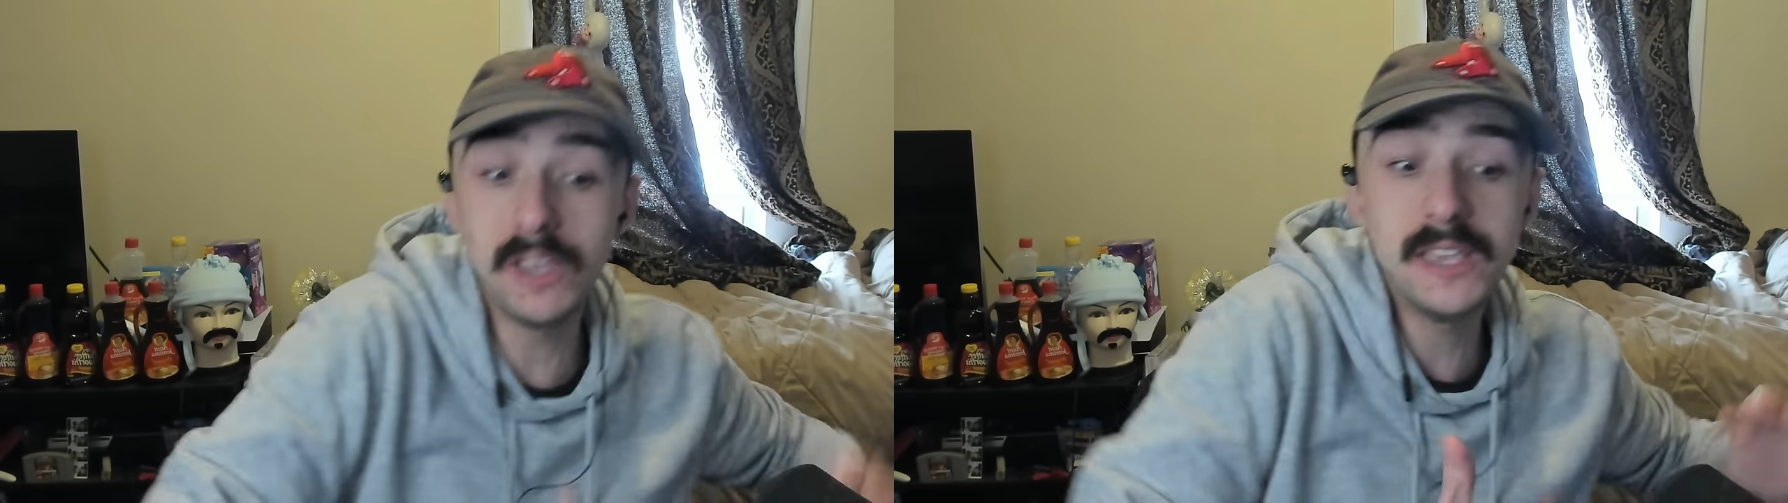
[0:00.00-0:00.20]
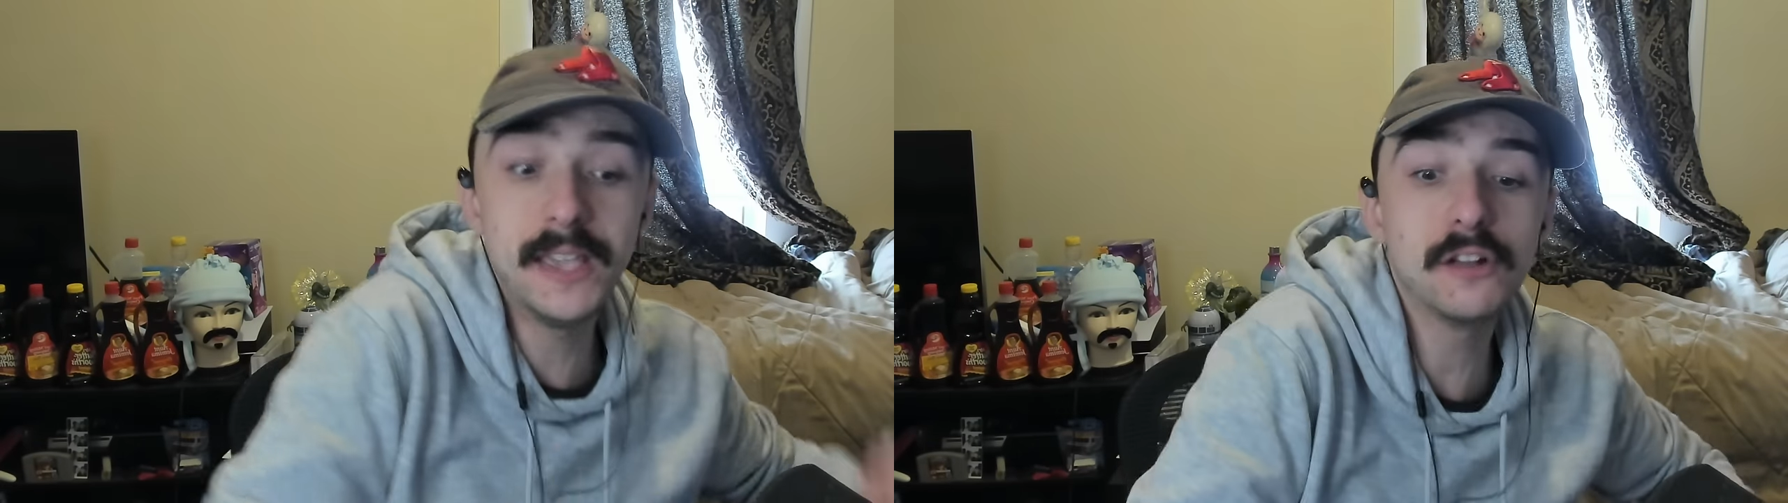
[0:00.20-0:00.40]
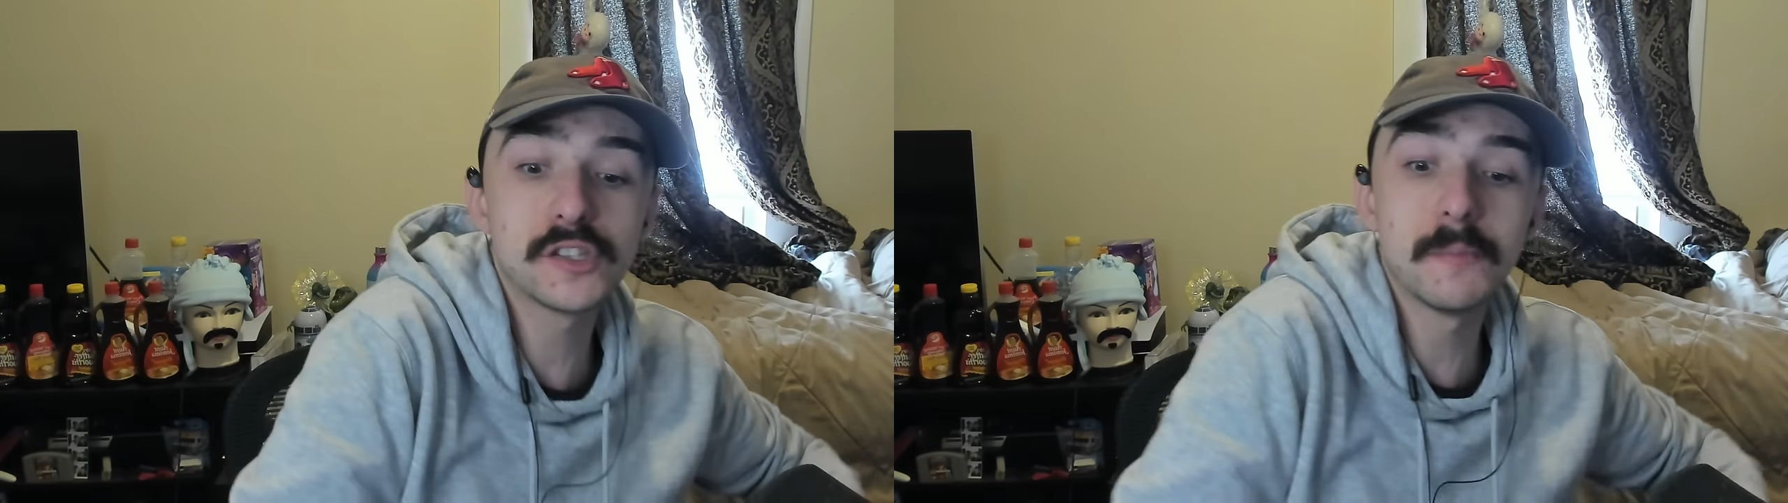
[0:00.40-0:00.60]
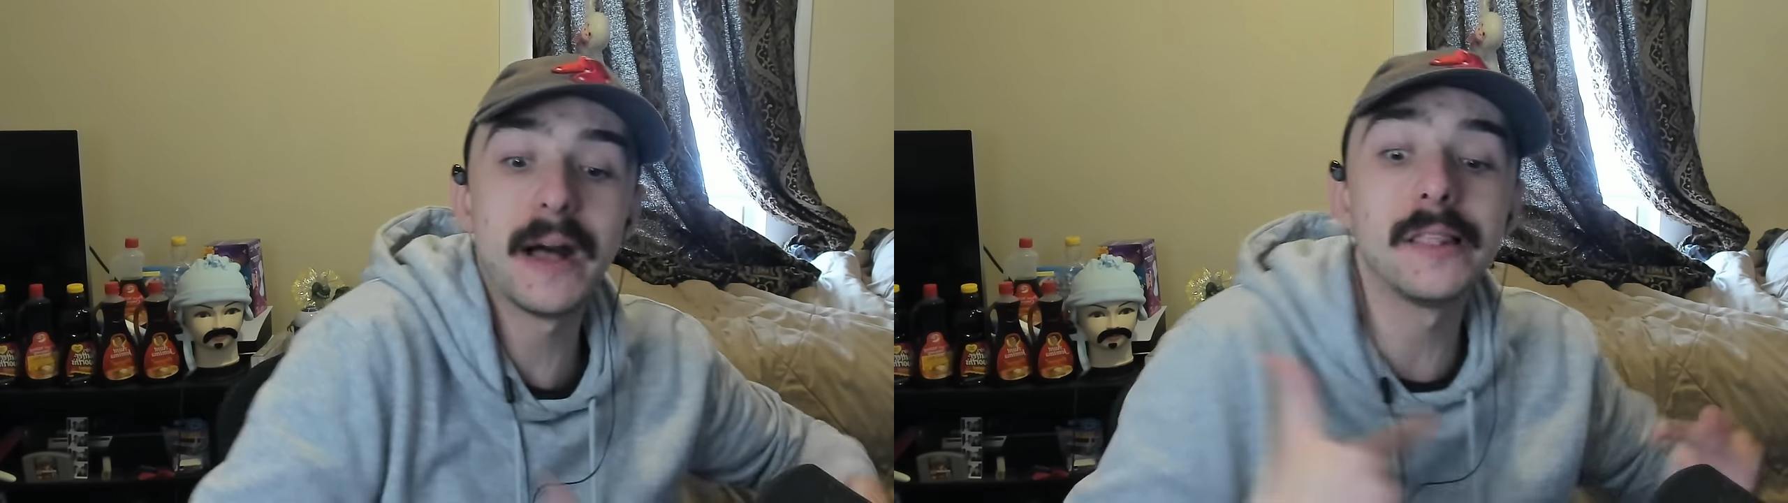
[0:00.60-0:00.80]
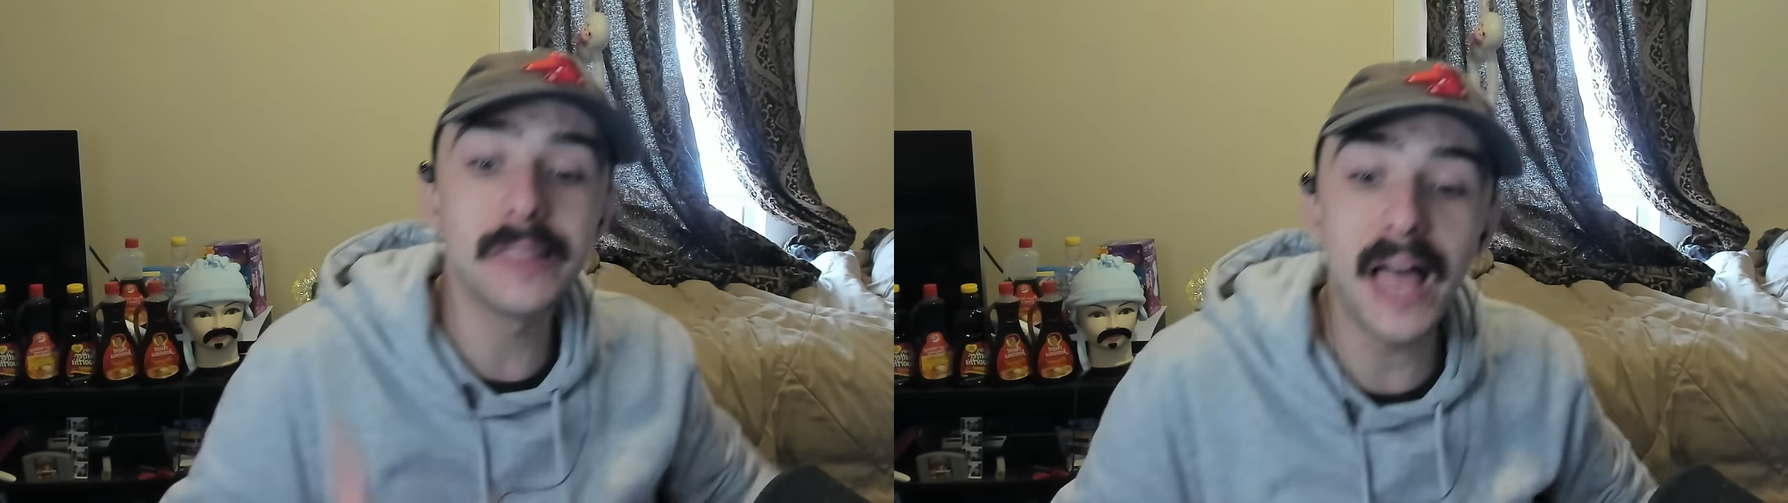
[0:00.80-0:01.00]
years of my
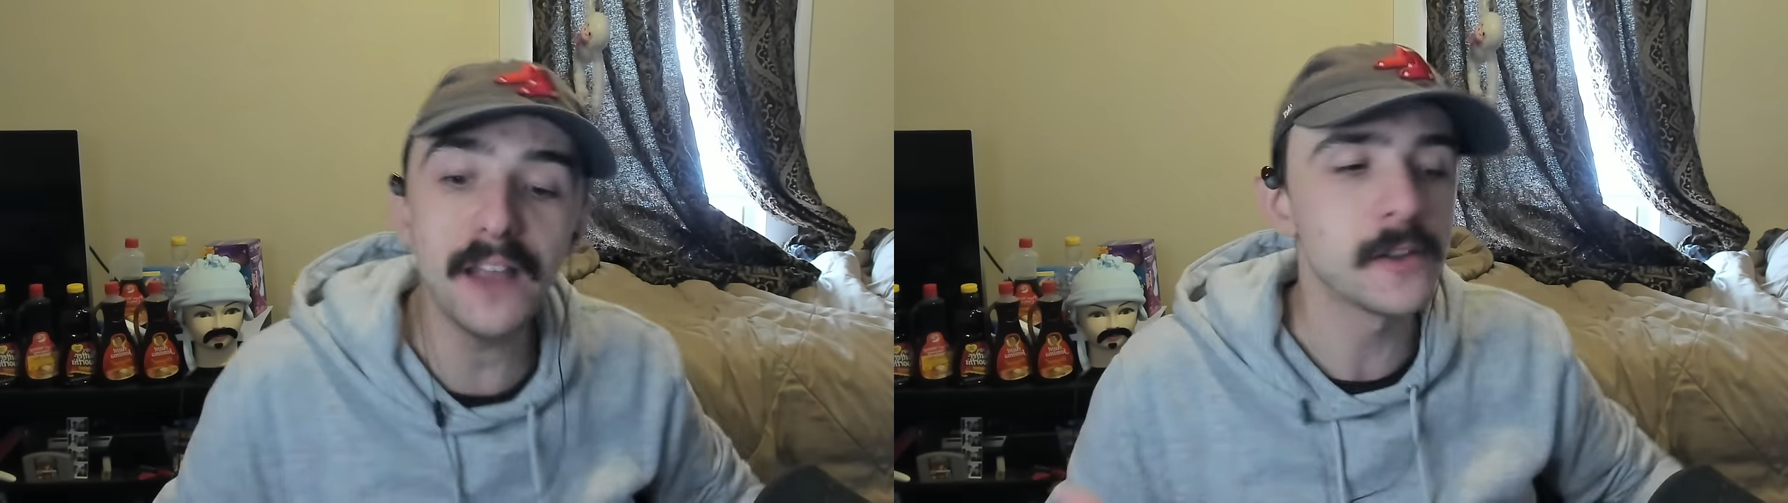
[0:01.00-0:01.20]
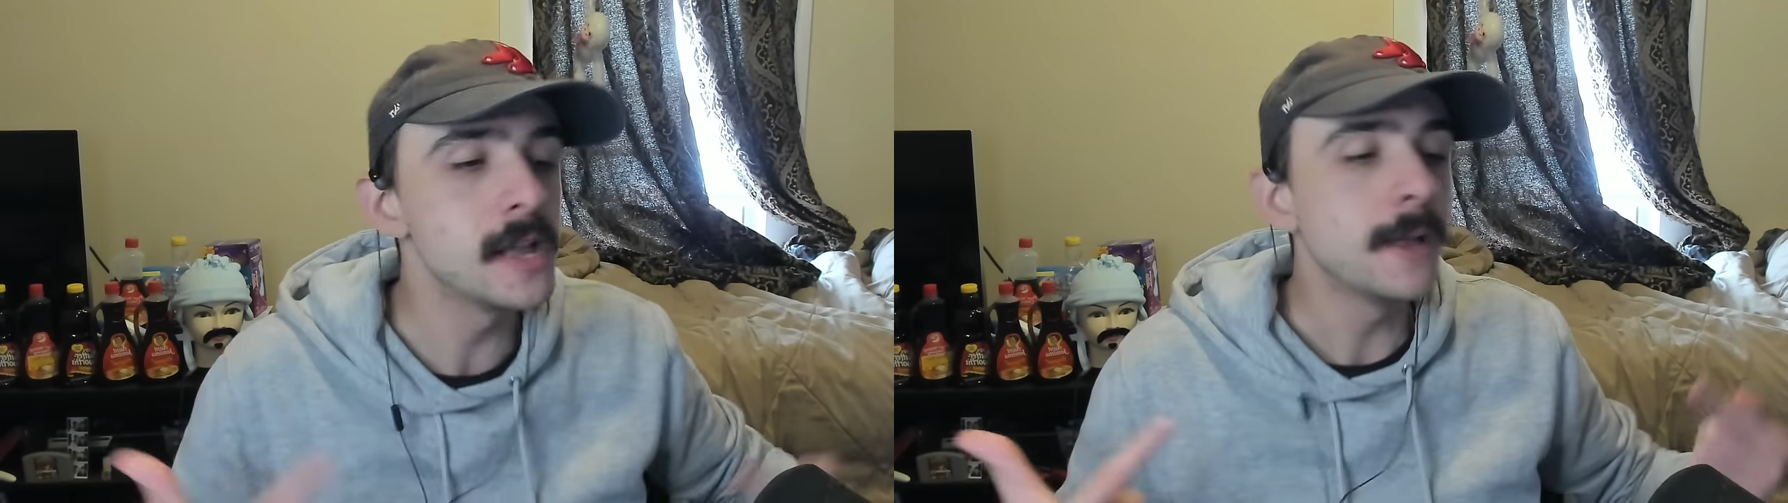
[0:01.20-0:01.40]
life.